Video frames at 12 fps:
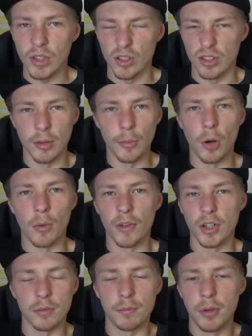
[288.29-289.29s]
just at the bottom of
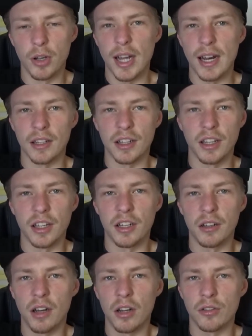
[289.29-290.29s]
it. Just put an Allen key in
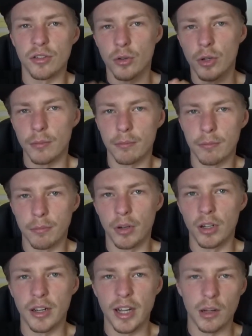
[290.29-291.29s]
it, unscrew it,
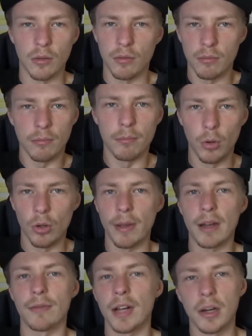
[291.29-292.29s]
pull it down, pull the
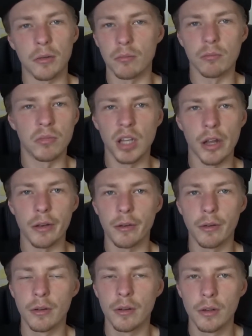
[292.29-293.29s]
baffle out, done.
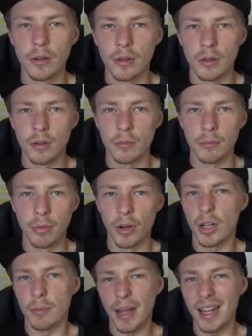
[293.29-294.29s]

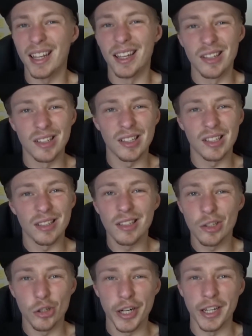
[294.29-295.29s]
Putting it back in's
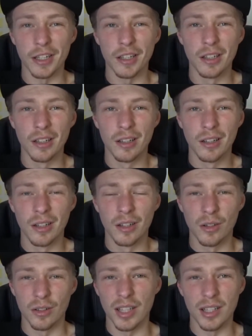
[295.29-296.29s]
tricky,
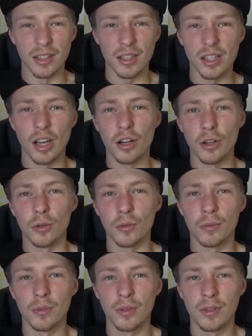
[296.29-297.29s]
because it is a circle
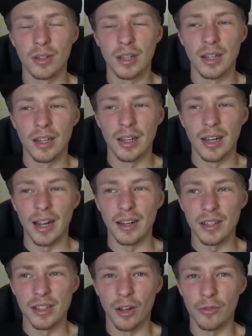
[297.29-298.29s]
and
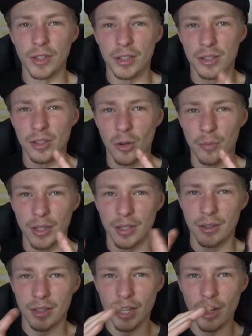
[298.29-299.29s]
there's nothing to stop it
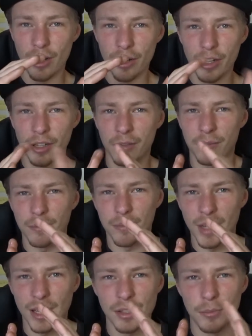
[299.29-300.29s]
turning
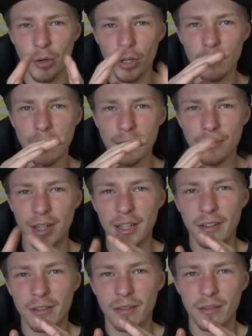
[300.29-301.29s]
as you're putting the baffle
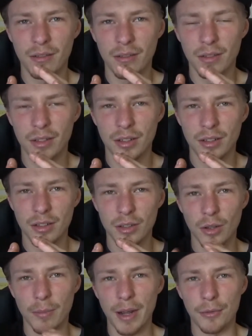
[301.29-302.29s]
in.
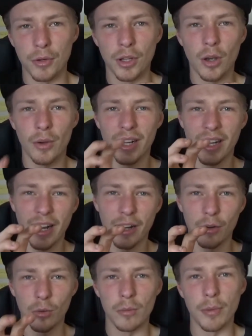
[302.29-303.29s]
So the baffle can go at an
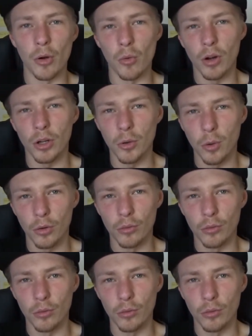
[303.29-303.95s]
angle, the bolt won't